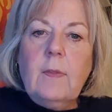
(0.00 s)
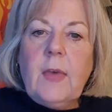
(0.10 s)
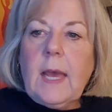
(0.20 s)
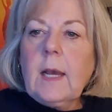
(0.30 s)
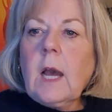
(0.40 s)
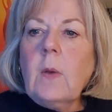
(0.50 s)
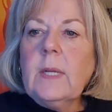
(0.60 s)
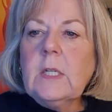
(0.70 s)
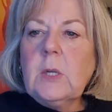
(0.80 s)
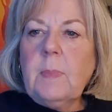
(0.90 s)
They're
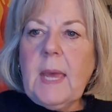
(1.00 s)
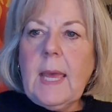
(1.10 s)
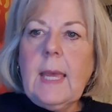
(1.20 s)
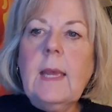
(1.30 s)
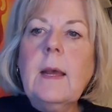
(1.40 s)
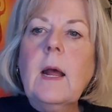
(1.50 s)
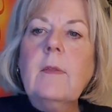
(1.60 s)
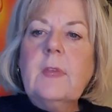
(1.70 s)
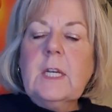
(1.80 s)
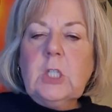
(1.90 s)
going to be
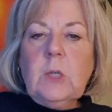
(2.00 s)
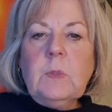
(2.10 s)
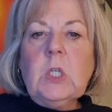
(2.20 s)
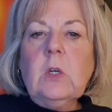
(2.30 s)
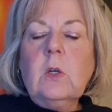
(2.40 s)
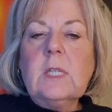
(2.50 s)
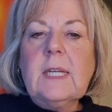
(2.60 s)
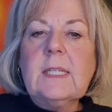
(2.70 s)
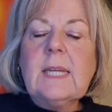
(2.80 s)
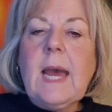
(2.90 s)
the Egyptian
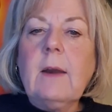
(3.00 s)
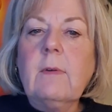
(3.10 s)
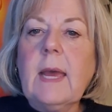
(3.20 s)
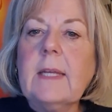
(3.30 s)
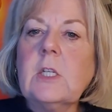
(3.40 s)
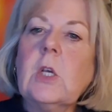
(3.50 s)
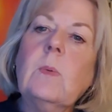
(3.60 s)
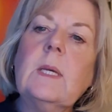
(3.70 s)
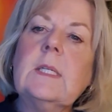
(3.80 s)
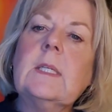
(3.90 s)
goddess Taaret, who
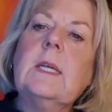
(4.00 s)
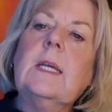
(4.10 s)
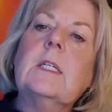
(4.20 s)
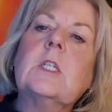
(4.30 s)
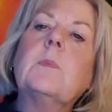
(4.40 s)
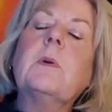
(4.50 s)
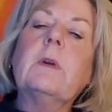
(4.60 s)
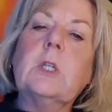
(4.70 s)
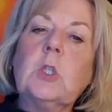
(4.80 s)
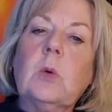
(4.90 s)
is the
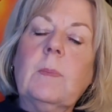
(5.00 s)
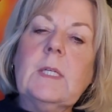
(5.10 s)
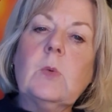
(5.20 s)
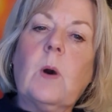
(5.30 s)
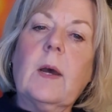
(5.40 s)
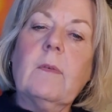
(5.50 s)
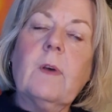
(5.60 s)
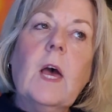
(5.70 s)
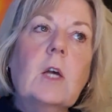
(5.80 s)
spiritual midwife.